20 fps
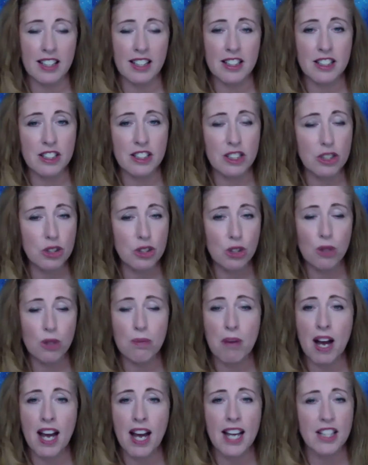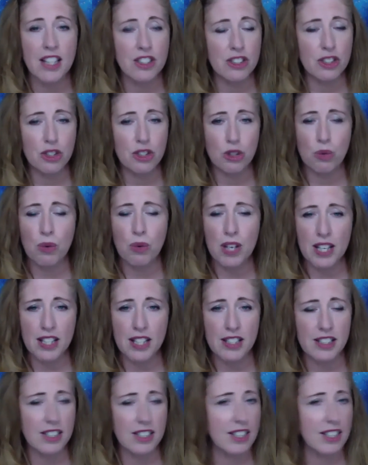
It's the two minds, the twins,